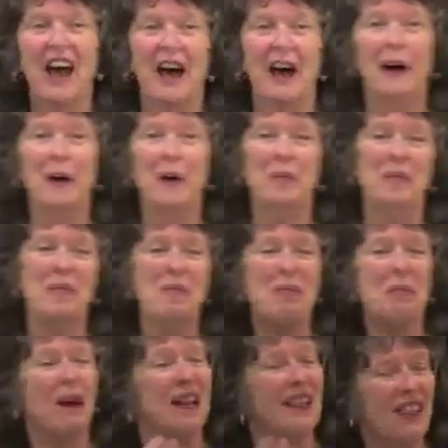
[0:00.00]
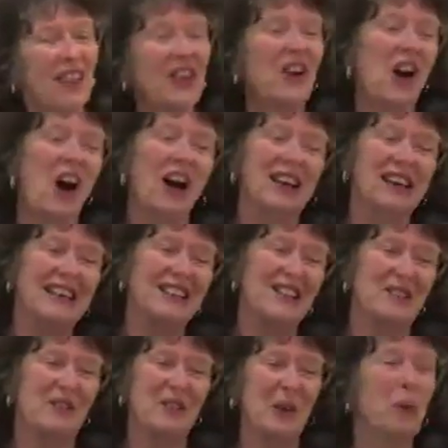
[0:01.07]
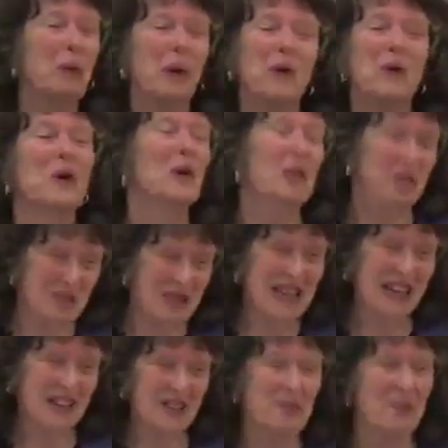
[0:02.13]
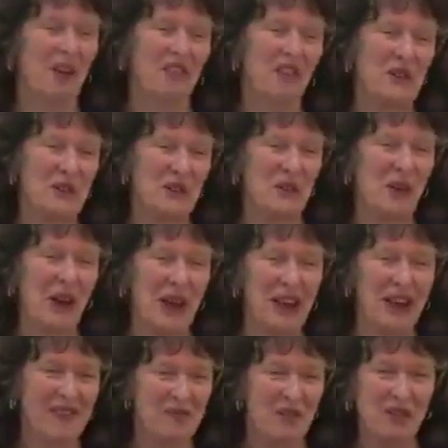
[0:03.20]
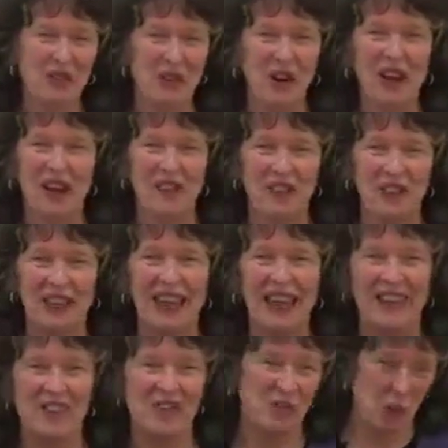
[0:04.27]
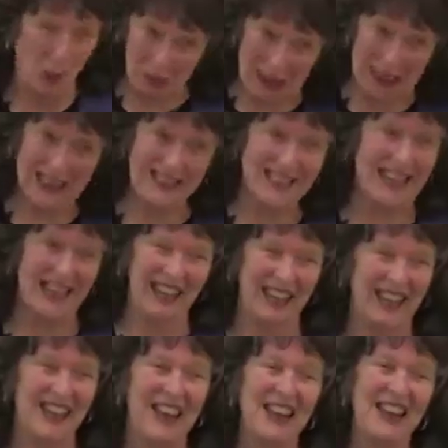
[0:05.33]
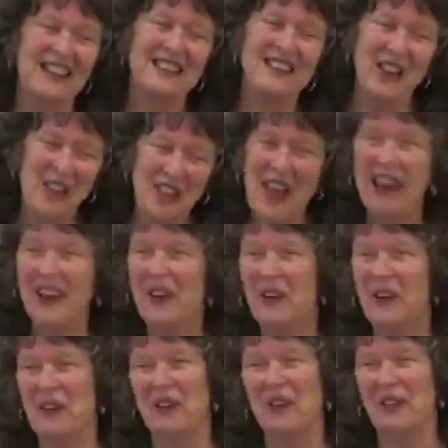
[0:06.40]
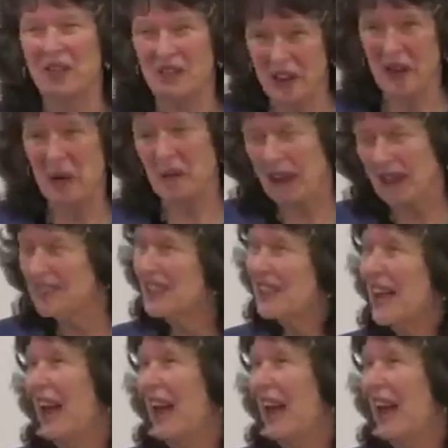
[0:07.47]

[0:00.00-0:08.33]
But the kindness of your welcome takes my voice away before I even get 4 minutes in. So thank you very much.